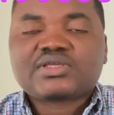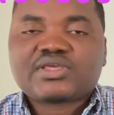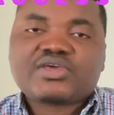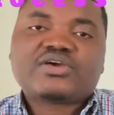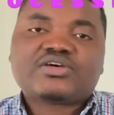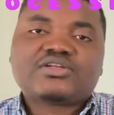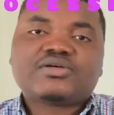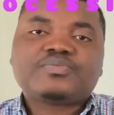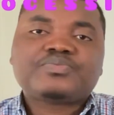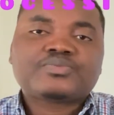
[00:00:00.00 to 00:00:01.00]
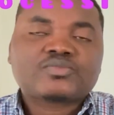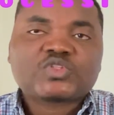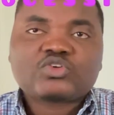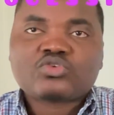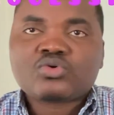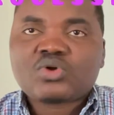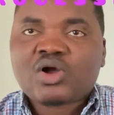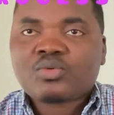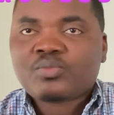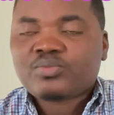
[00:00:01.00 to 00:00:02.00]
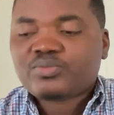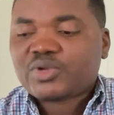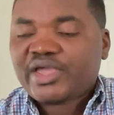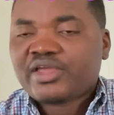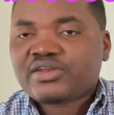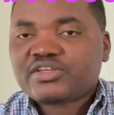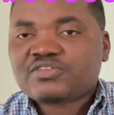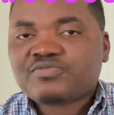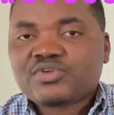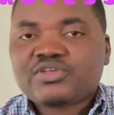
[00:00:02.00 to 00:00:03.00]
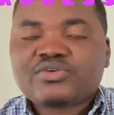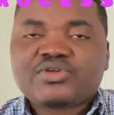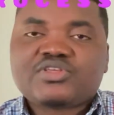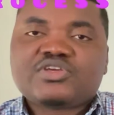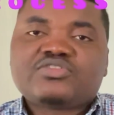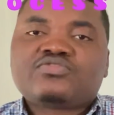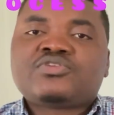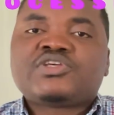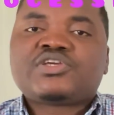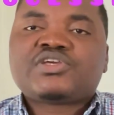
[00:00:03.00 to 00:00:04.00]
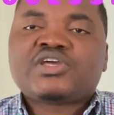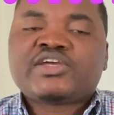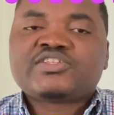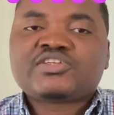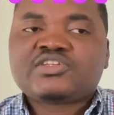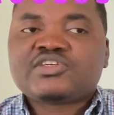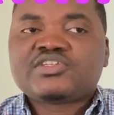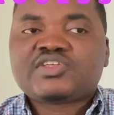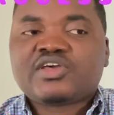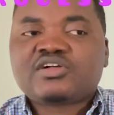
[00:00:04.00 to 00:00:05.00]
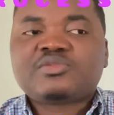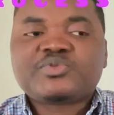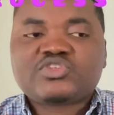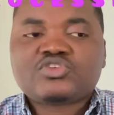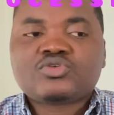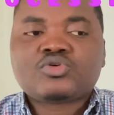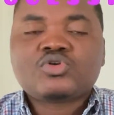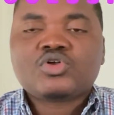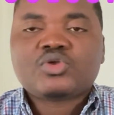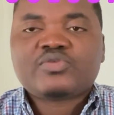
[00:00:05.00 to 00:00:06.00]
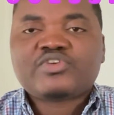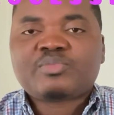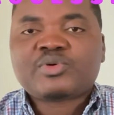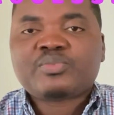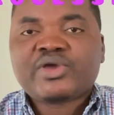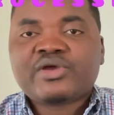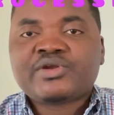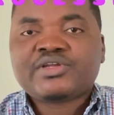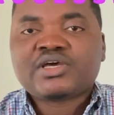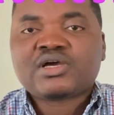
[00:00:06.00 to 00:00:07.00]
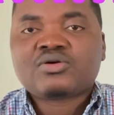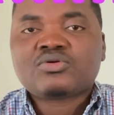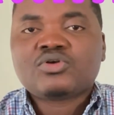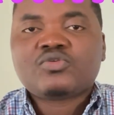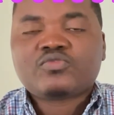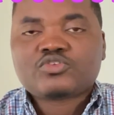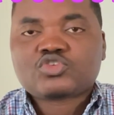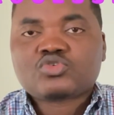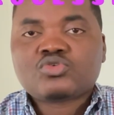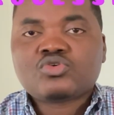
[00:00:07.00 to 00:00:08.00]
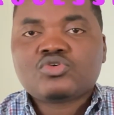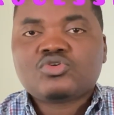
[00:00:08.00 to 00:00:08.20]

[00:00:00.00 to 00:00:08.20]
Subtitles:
Canada. So I'll end this video here today. I think this helps you if you're preparing now for school.